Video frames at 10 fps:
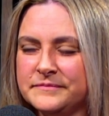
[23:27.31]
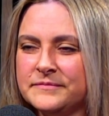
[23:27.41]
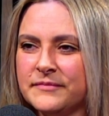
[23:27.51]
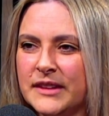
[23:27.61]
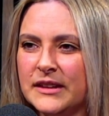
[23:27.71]

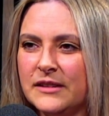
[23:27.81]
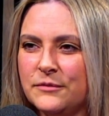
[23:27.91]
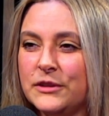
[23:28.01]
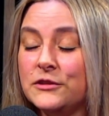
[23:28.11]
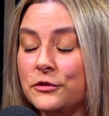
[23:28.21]
Yeah.
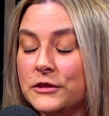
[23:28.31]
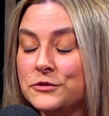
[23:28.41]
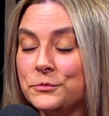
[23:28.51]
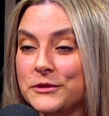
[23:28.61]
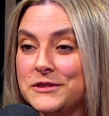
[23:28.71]
Well, not that you
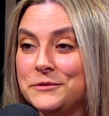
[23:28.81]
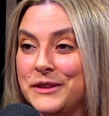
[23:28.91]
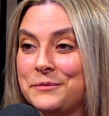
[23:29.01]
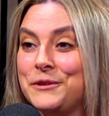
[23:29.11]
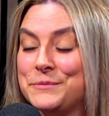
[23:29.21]
don't want to deal
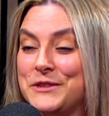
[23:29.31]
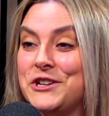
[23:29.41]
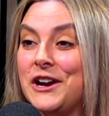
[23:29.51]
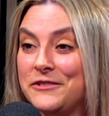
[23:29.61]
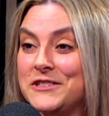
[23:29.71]
with, which ones you
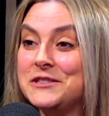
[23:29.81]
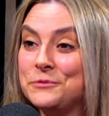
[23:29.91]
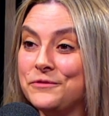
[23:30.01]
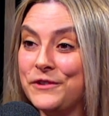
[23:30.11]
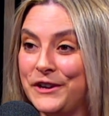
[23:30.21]
have to deal with
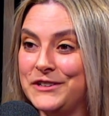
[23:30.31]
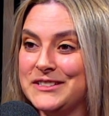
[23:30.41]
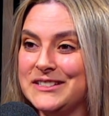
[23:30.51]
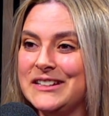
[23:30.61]
first.